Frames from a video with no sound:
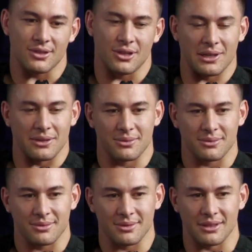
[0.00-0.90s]
Oh well,
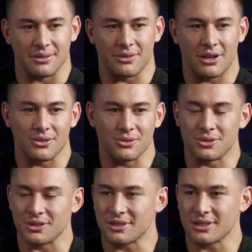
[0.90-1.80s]
in the
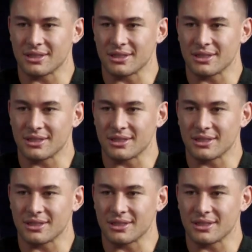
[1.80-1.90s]
final it was